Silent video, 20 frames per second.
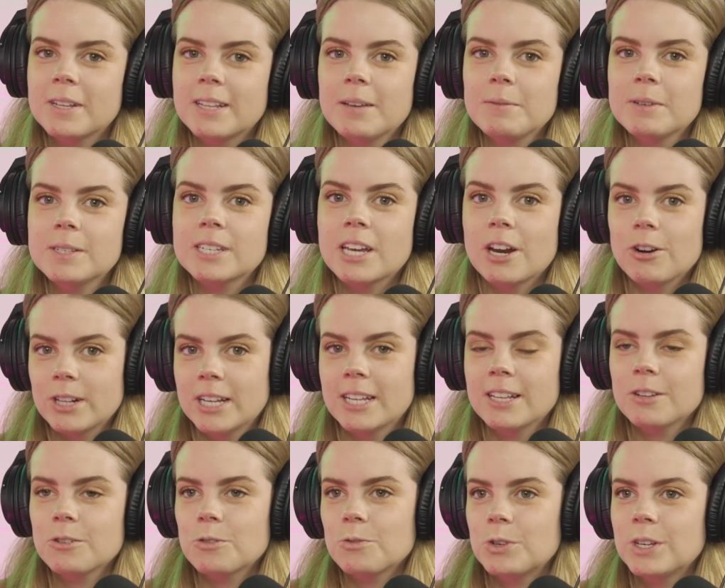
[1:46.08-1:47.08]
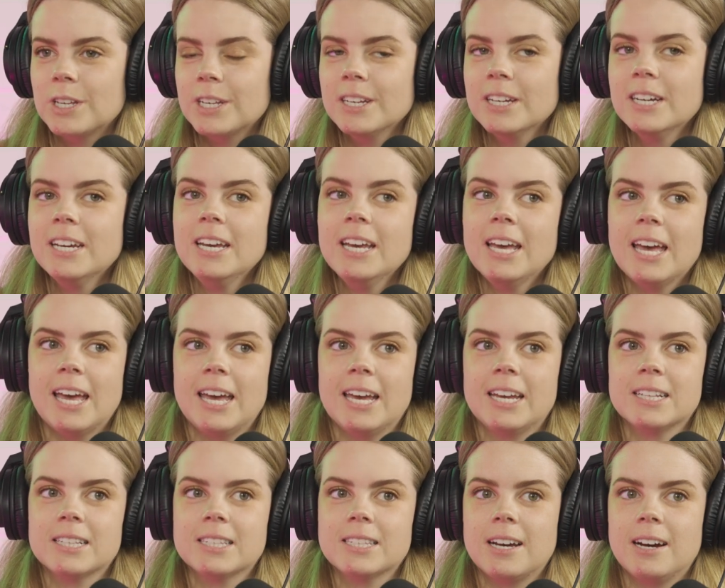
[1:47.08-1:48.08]
my name is Karolina Nore,
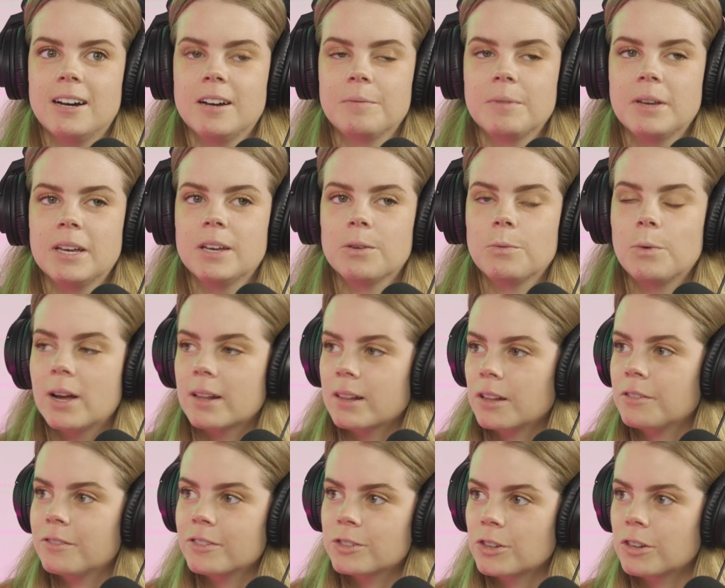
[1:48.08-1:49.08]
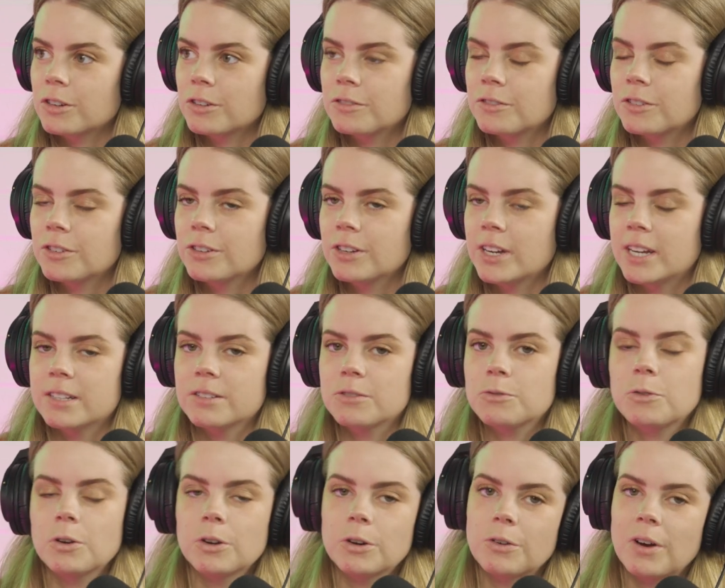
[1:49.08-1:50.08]
and I'm a wildlife photographer and
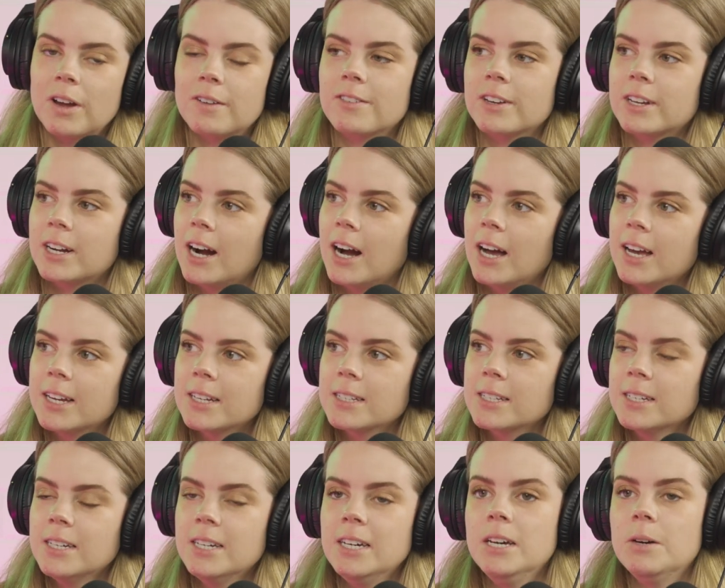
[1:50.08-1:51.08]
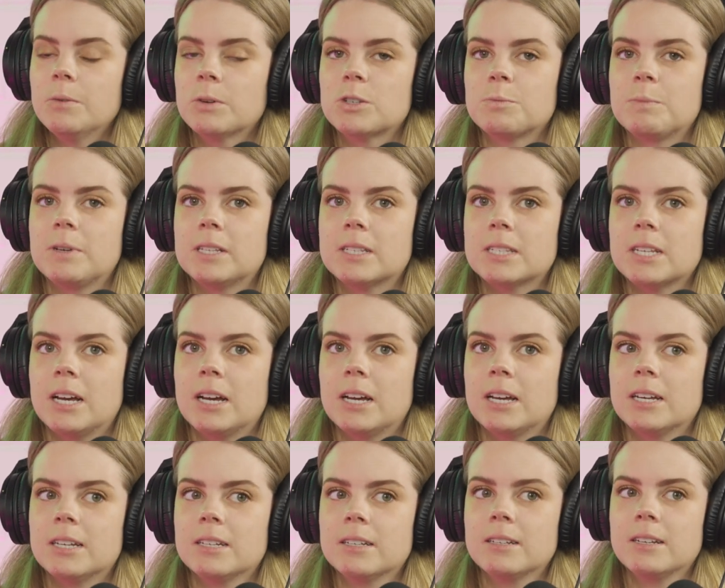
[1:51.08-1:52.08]
photographic guide, which means
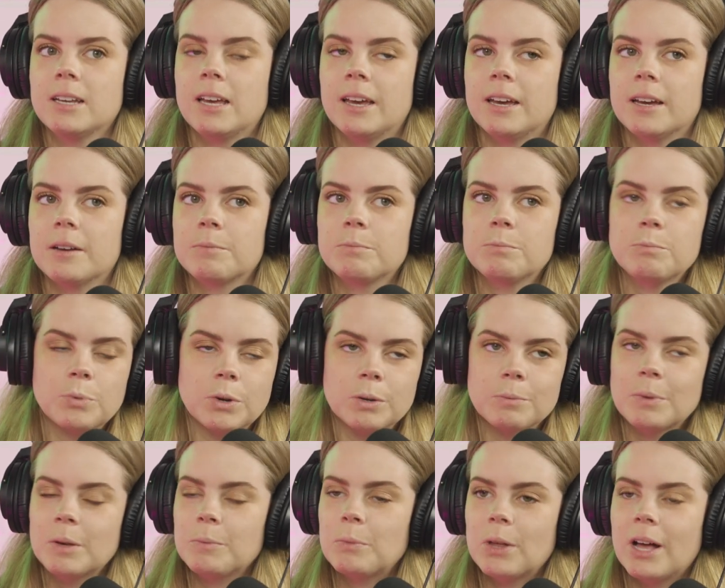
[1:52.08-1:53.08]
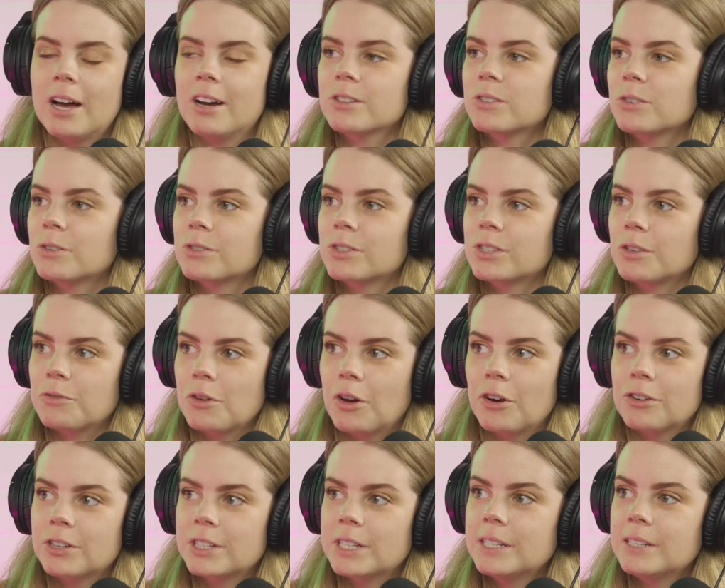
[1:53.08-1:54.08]
I bring people out on
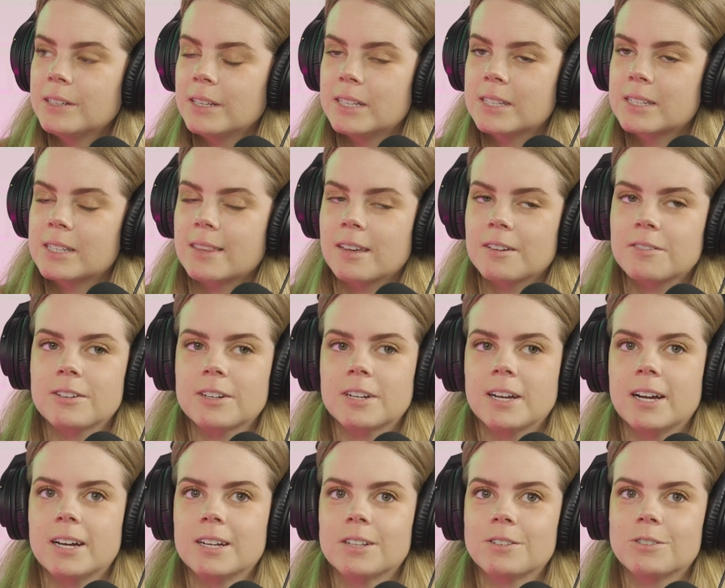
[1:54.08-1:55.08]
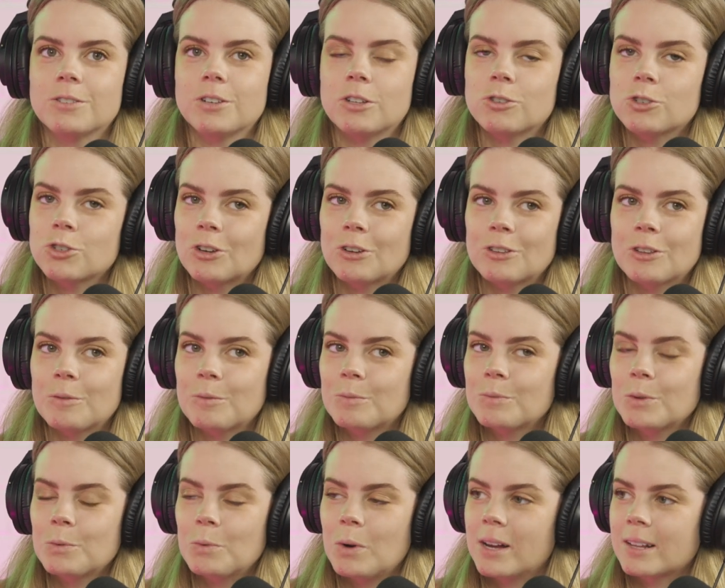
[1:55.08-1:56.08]
safari in South Africa and show
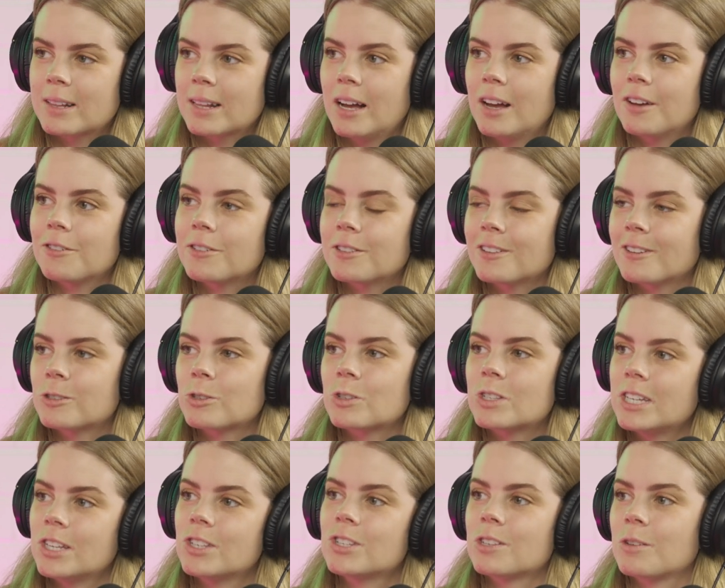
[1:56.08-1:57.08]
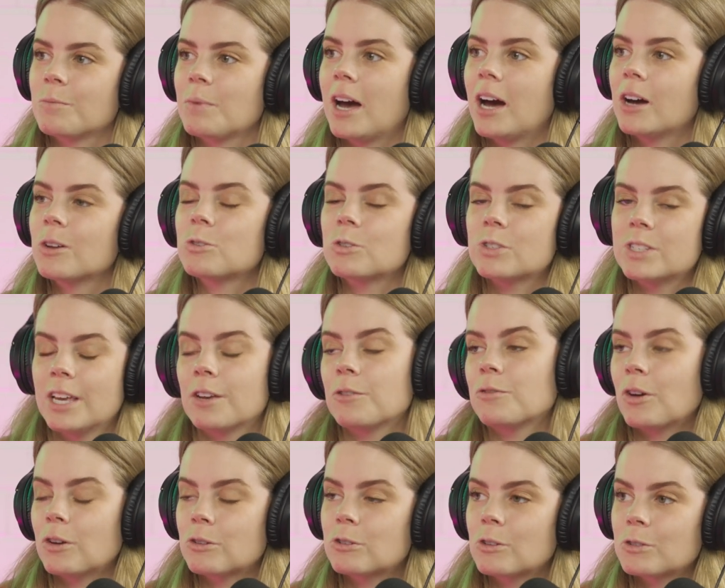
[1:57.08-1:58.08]
them the wildlife and also teach them how to take
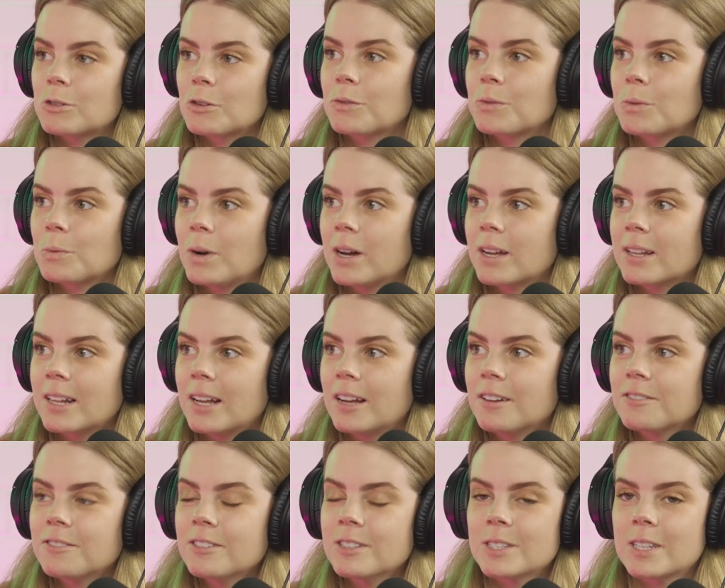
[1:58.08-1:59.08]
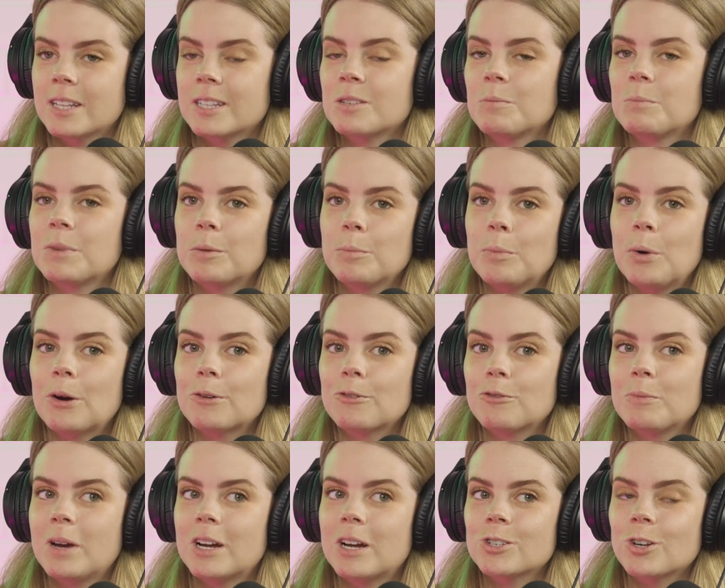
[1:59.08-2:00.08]
photos of the wildlife. So that's a big part
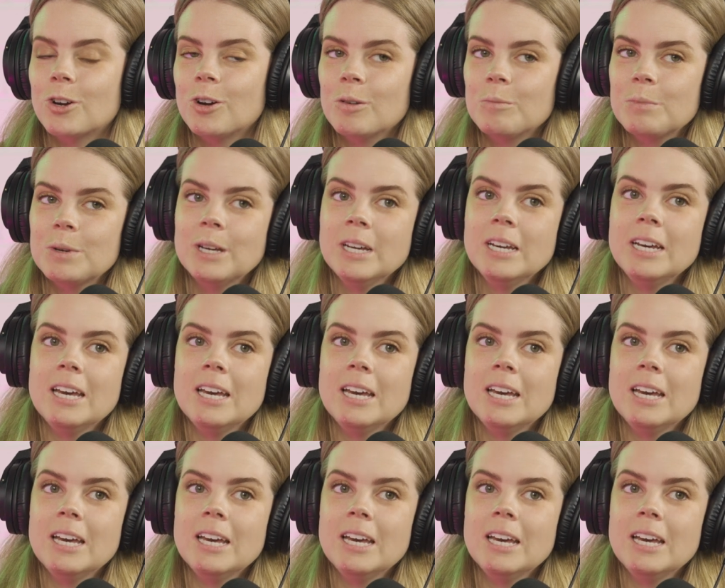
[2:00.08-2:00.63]
of job.